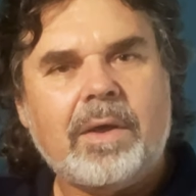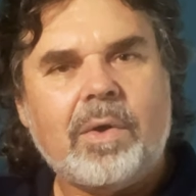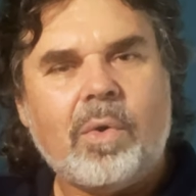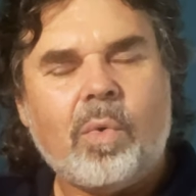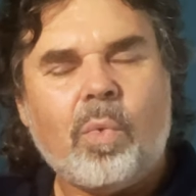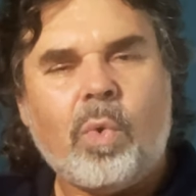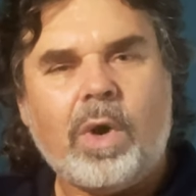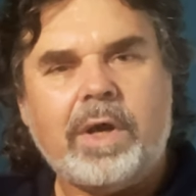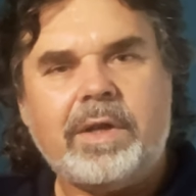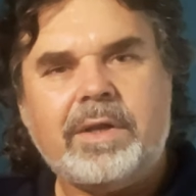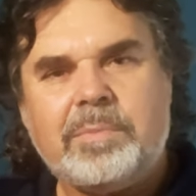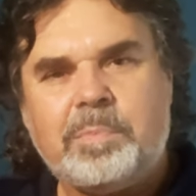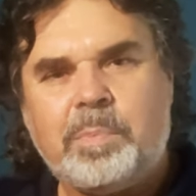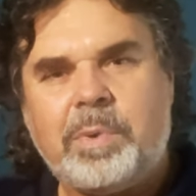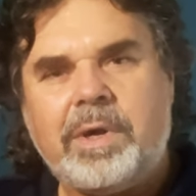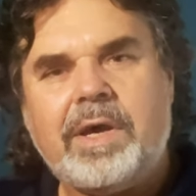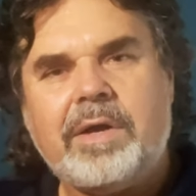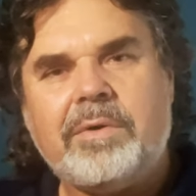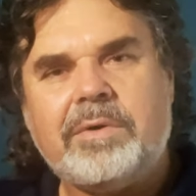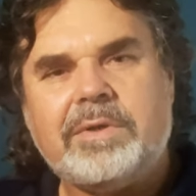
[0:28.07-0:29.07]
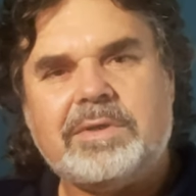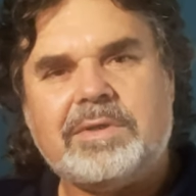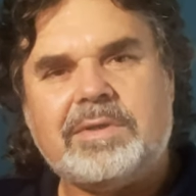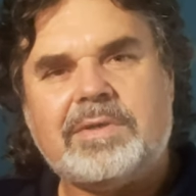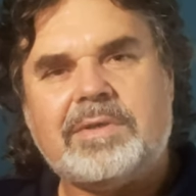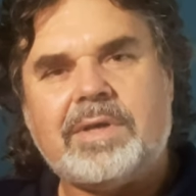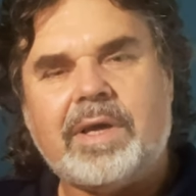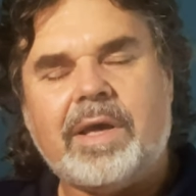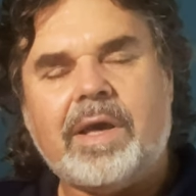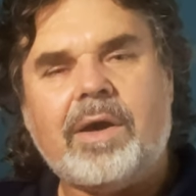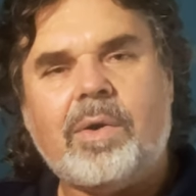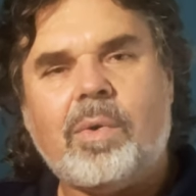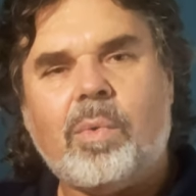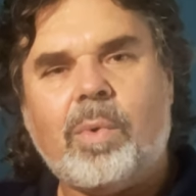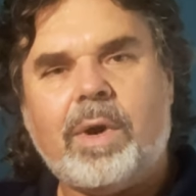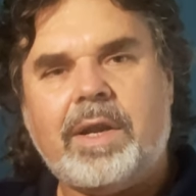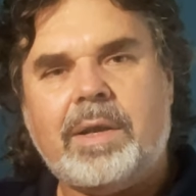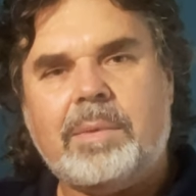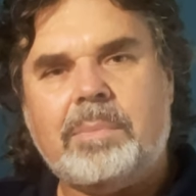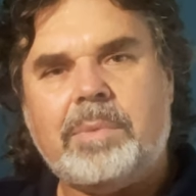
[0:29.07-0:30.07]
what did parents think
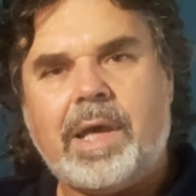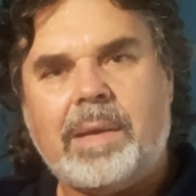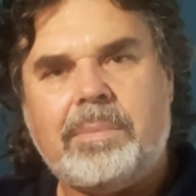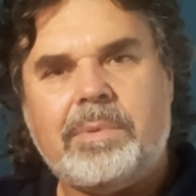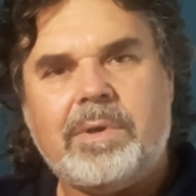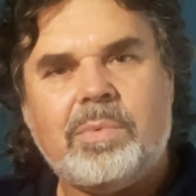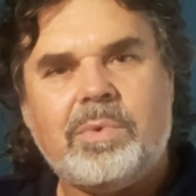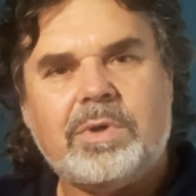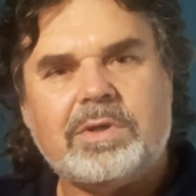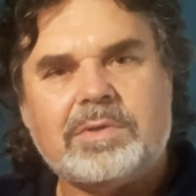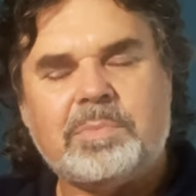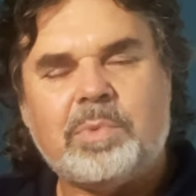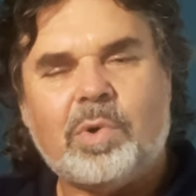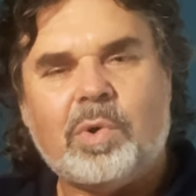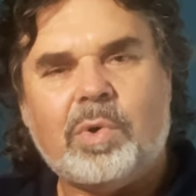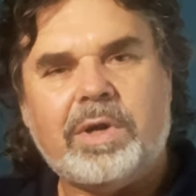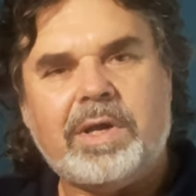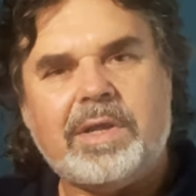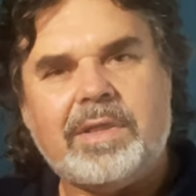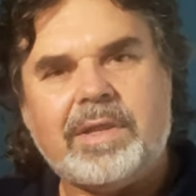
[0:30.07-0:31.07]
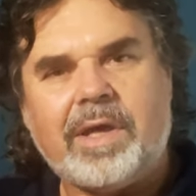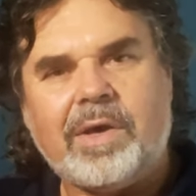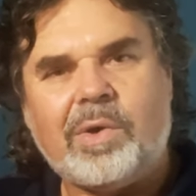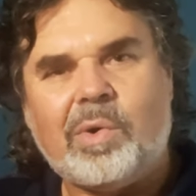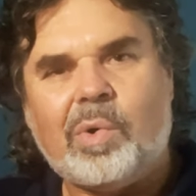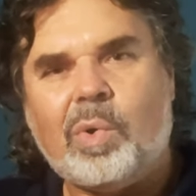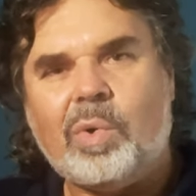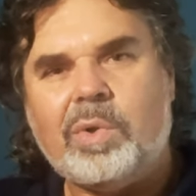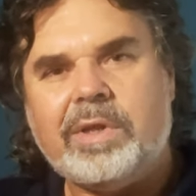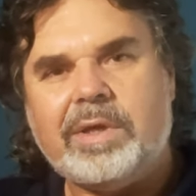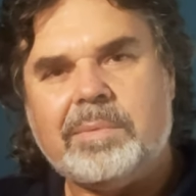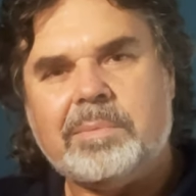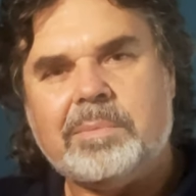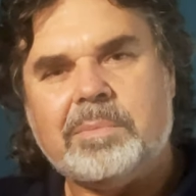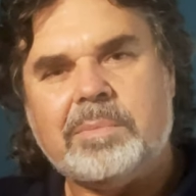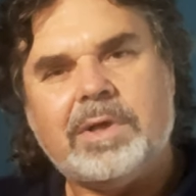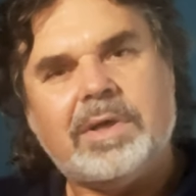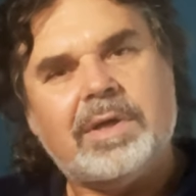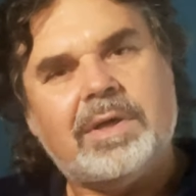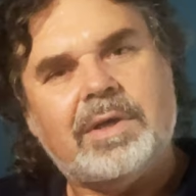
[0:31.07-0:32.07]
when a baby was born and they called
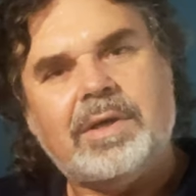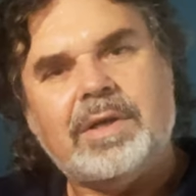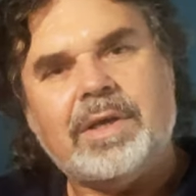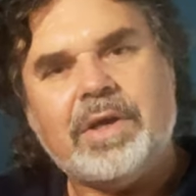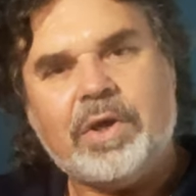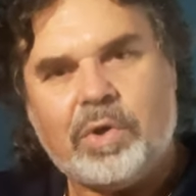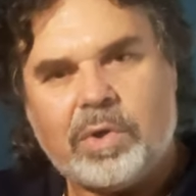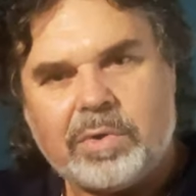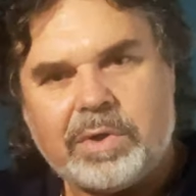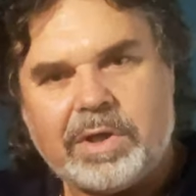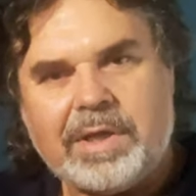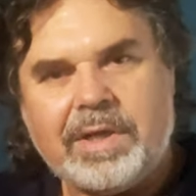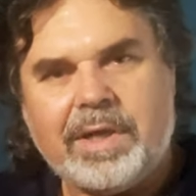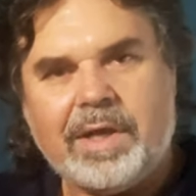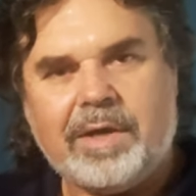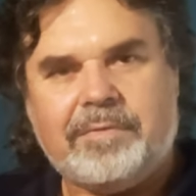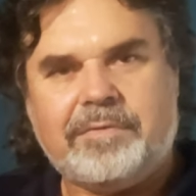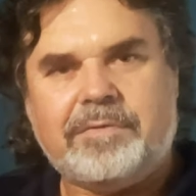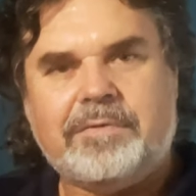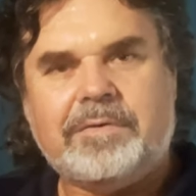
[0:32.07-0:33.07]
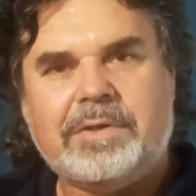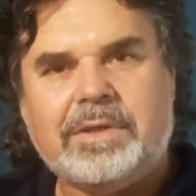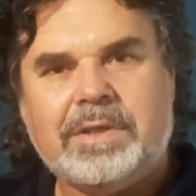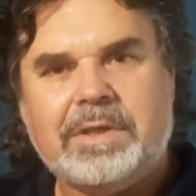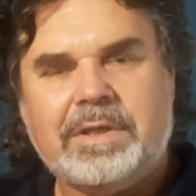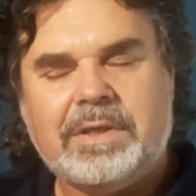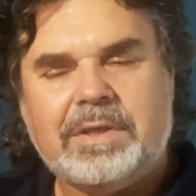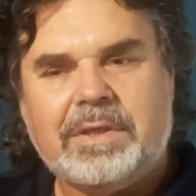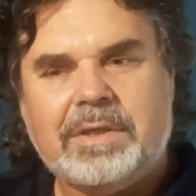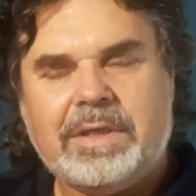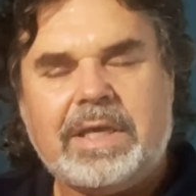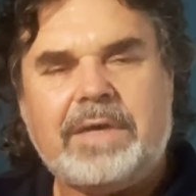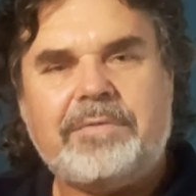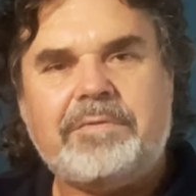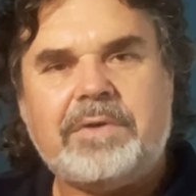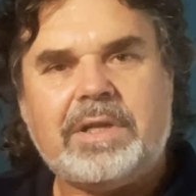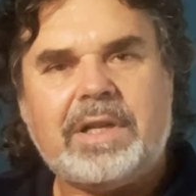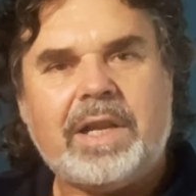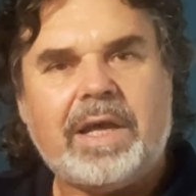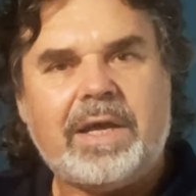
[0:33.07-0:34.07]
him good enough?
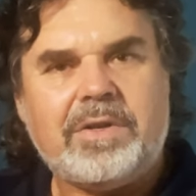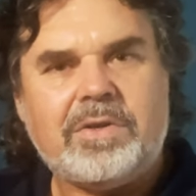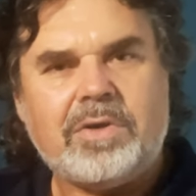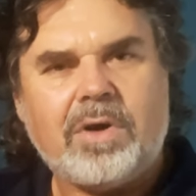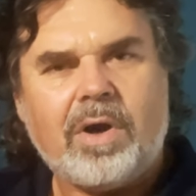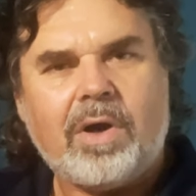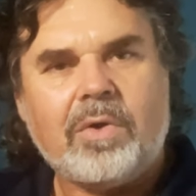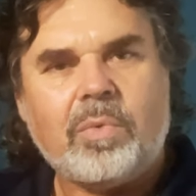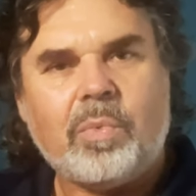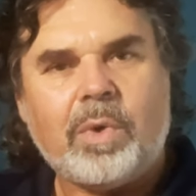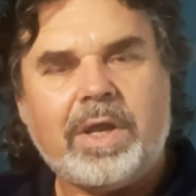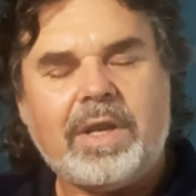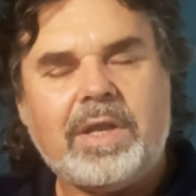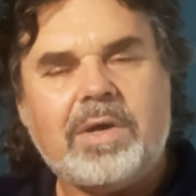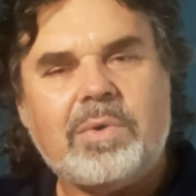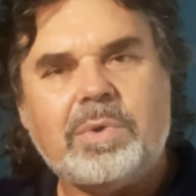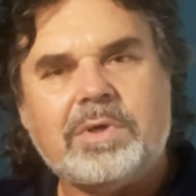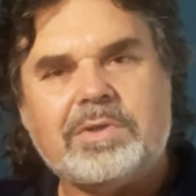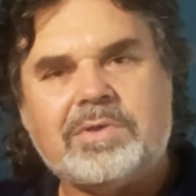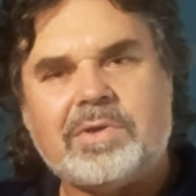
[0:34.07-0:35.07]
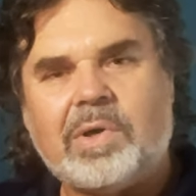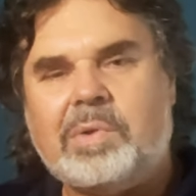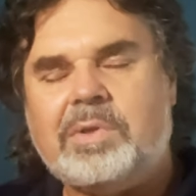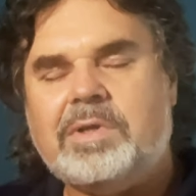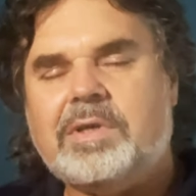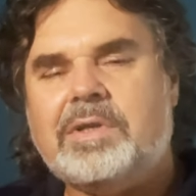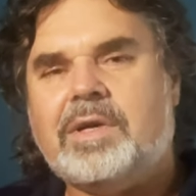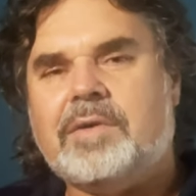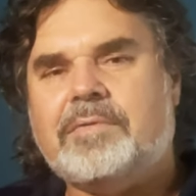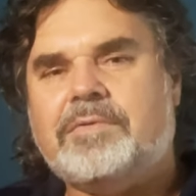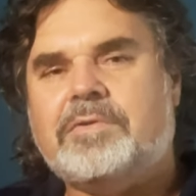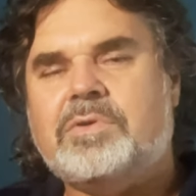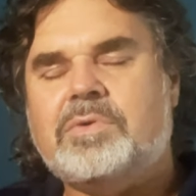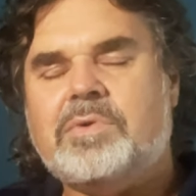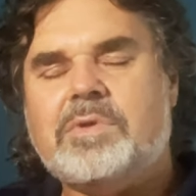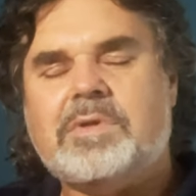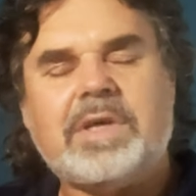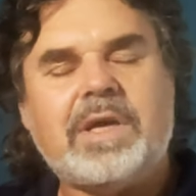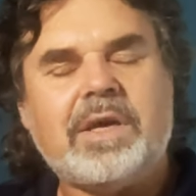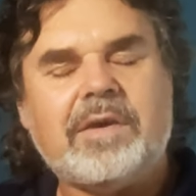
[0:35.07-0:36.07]
Even later on, when he was old enough to
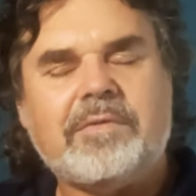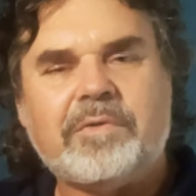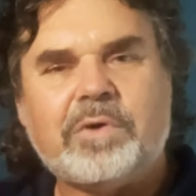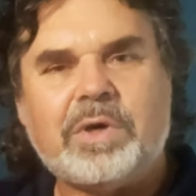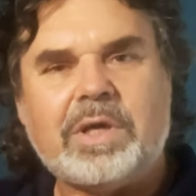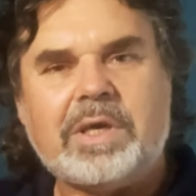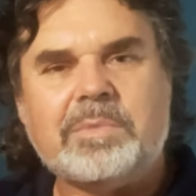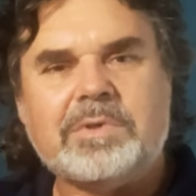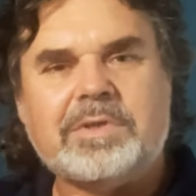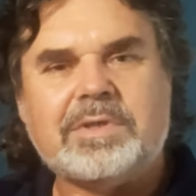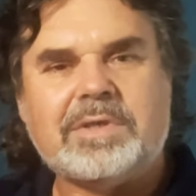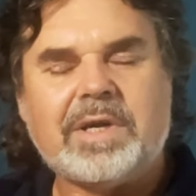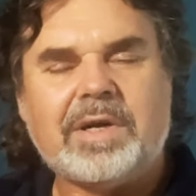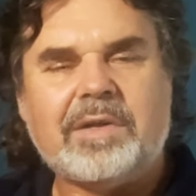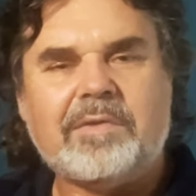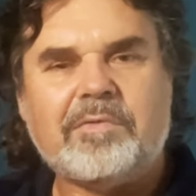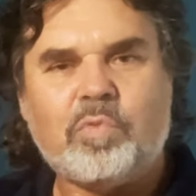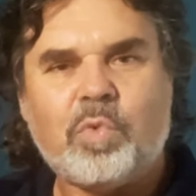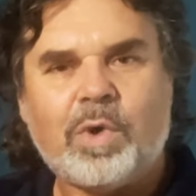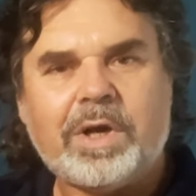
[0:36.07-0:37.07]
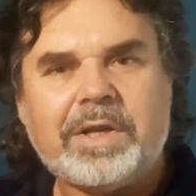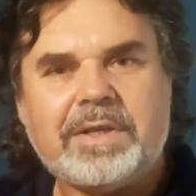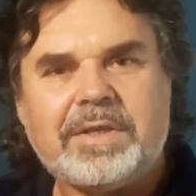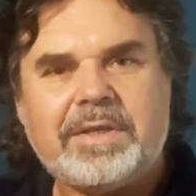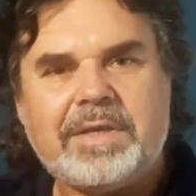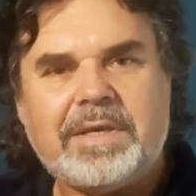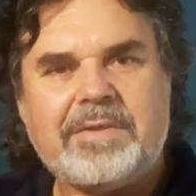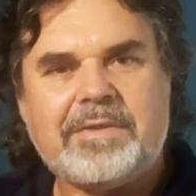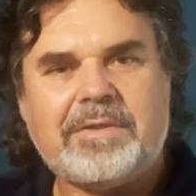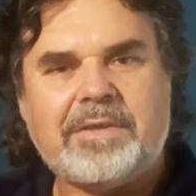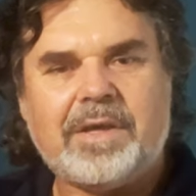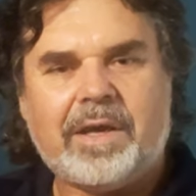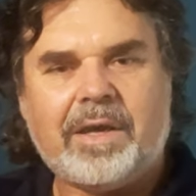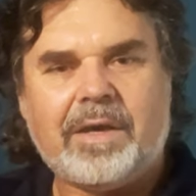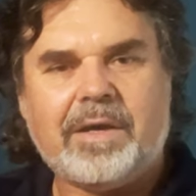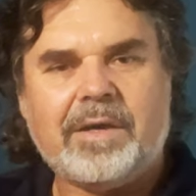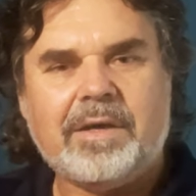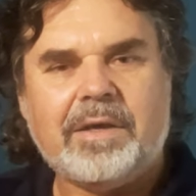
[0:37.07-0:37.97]
think for himself, what did he think?